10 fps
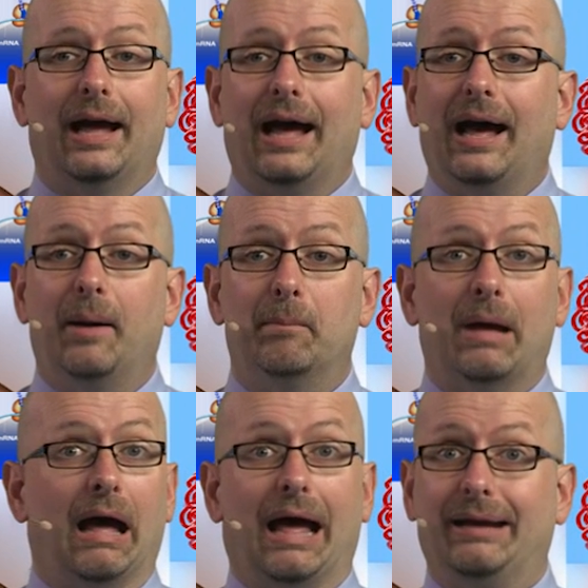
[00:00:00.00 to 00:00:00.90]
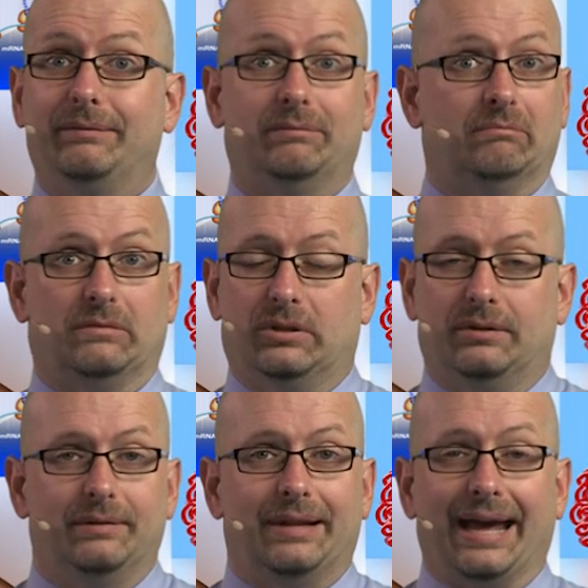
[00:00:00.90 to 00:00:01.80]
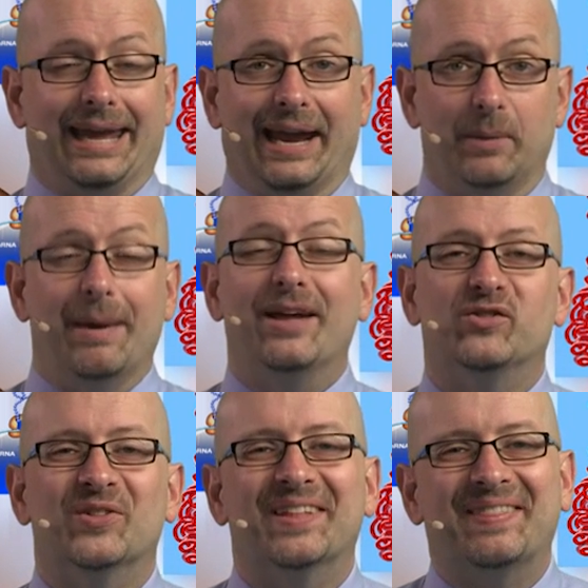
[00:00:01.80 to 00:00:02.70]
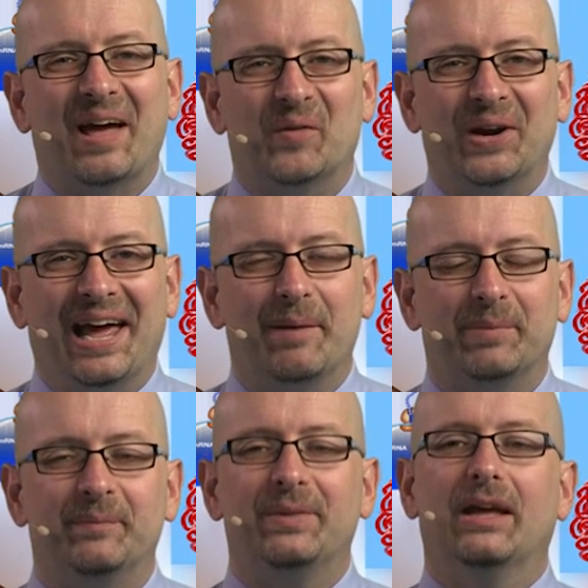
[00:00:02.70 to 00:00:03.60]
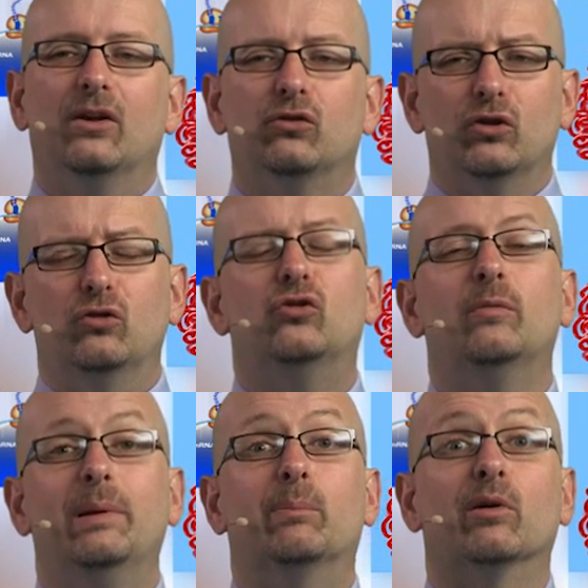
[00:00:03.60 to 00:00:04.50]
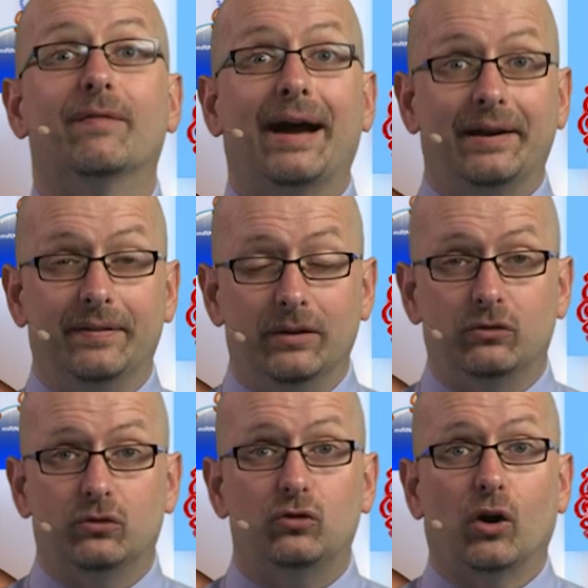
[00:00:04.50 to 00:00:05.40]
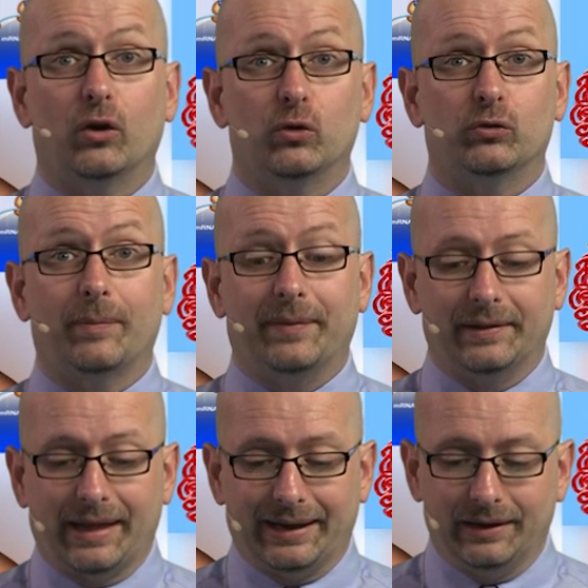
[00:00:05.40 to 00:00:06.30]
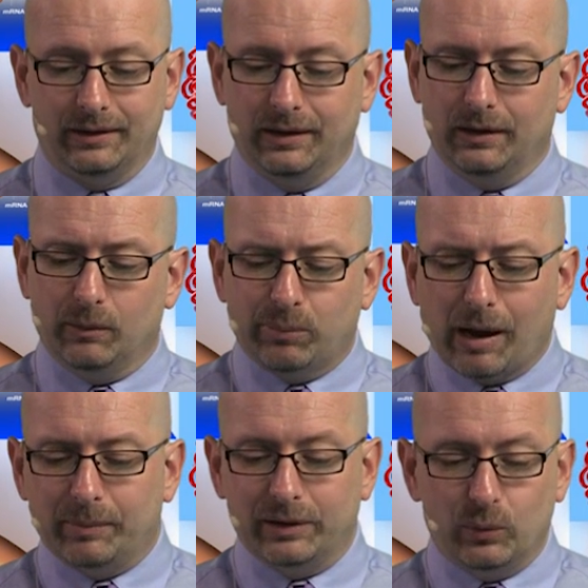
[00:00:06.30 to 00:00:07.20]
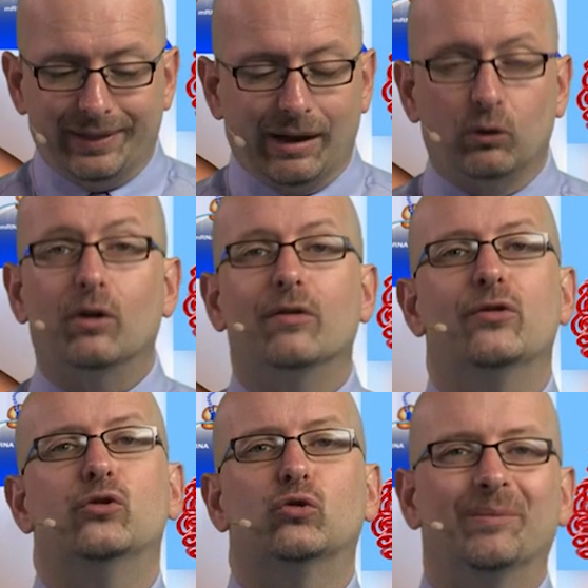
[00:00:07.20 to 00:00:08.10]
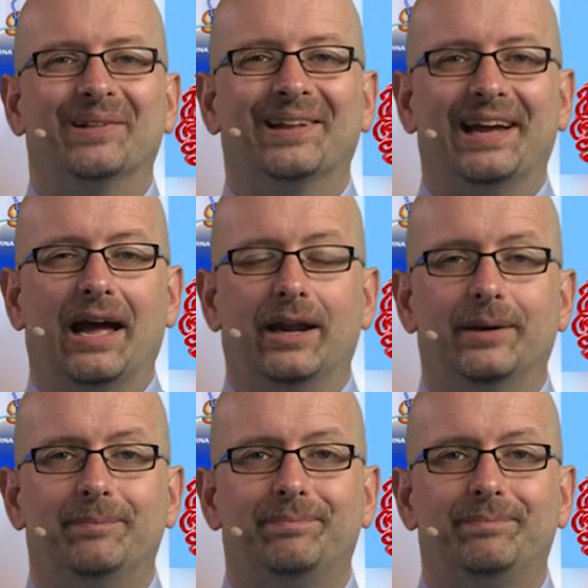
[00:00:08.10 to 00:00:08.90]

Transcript: I can't imagine that that would happen. So you should be provided this chart or something like it, probably without all the scribbling on it.